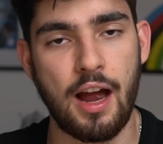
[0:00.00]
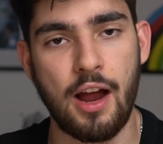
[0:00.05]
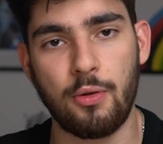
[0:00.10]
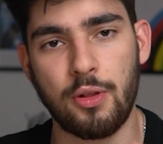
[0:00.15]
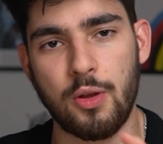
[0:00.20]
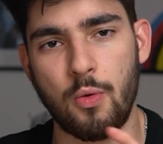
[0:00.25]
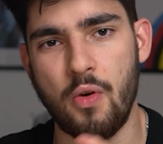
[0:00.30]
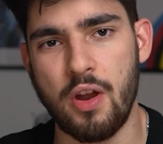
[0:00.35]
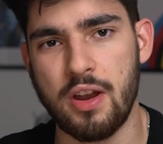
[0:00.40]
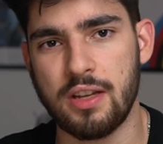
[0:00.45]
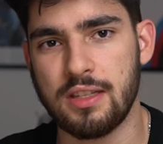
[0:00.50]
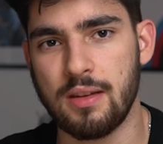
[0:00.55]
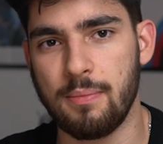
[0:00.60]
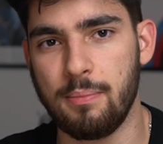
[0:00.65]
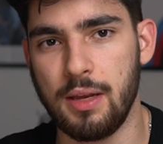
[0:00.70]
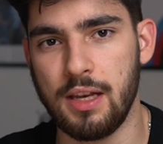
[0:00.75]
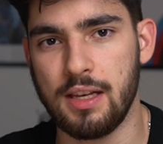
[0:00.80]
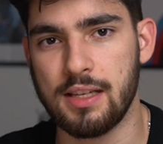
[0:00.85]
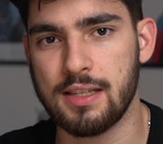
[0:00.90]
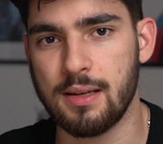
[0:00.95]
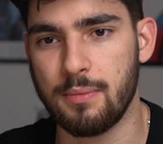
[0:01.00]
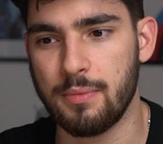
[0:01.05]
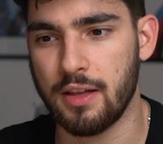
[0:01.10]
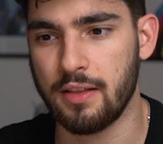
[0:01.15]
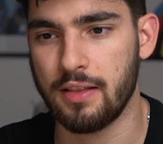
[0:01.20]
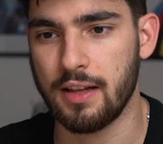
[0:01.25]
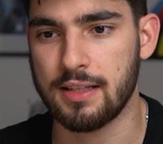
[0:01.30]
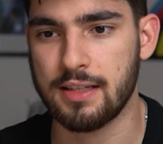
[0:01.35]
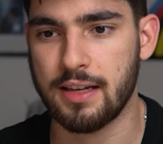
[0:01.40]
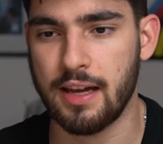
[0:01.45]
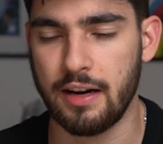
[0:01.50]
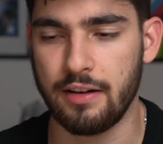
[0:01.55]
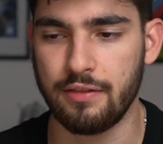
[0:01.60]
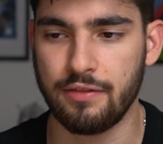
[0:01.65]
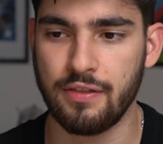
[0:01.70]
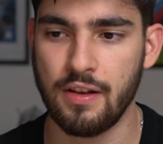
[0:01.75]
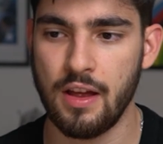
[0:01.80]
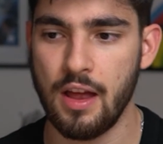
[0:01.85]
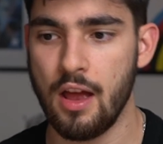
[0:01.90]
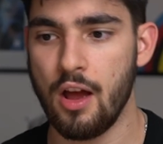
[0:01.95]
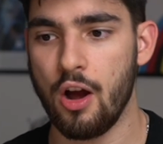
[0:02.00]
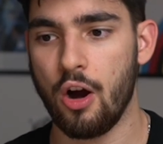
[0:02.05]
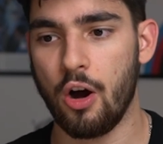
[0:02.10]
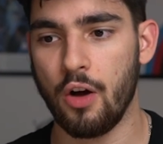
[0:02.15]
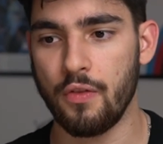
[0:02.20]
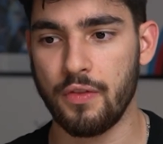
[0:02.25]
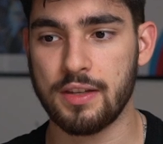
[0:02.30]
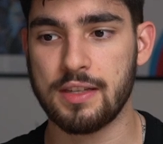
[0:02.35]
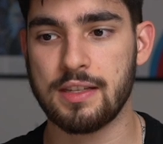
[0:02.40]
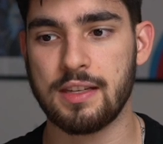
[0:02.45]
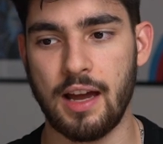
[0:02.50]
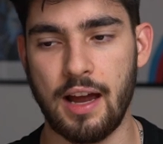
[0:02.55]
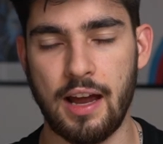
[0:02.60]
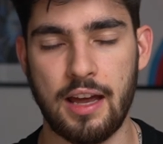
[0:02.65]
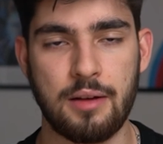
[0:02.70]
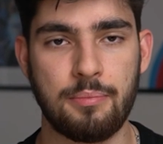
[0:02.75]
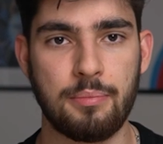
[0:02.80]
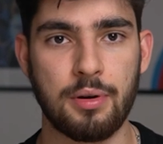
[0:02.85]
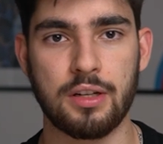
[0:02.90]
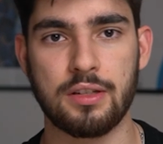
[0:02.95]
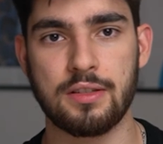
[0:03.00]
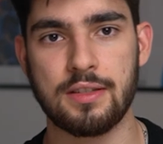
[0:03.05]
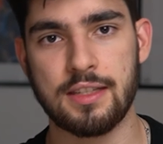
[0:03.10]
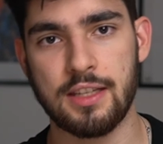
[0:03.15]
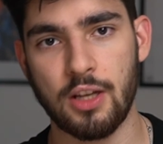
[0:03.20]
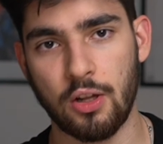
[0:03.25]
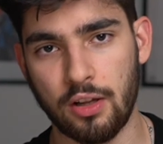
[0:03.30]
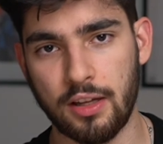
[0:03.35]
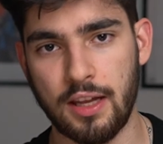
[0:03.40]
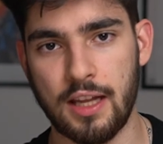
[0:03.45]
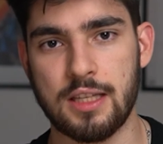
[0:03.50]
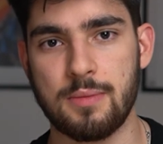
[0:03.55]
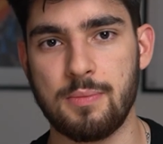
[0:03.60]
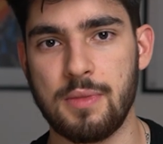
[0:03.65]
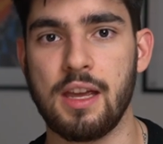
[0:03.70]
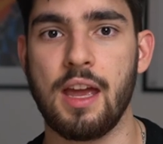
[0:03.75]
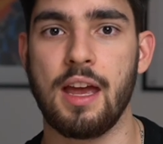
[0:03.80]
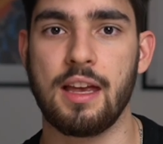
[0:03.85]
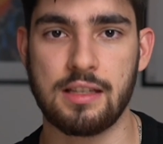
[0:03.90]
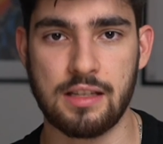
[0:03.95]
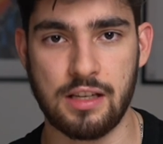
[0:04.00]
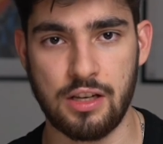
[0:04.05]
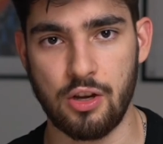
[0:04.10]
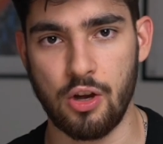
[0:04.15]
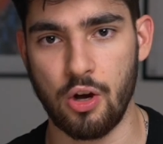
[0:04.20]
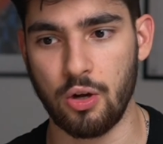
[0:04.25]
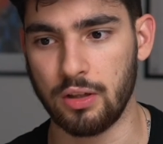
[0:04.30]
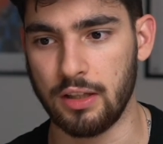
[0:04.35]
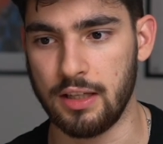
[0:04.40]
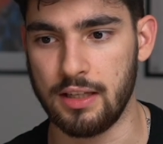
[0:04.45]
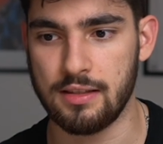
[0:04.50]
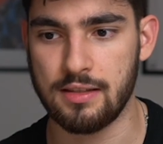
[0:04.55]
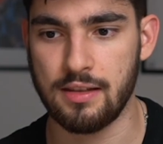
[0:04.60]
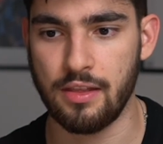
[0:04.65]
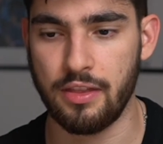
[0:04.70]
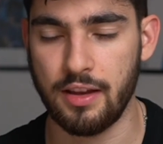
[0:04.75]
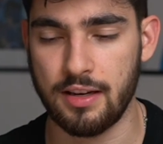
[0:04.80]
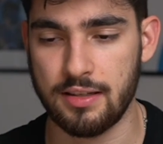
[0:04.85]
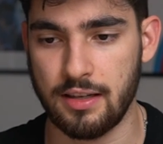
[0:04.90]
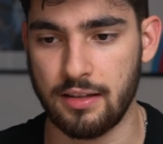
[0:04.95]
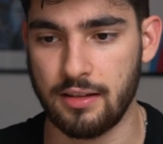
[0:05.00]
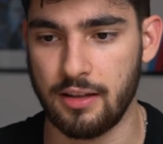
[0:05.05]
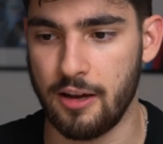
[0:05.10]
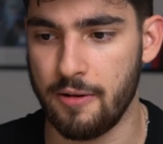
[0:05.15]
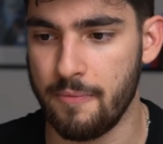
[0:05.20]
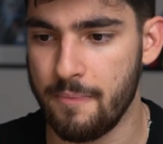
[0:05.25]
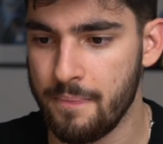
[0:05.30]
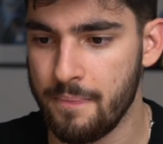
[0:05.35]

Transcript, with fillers: I only want it to be something that's kind of on the side, but still gets me SEO leads and things like that.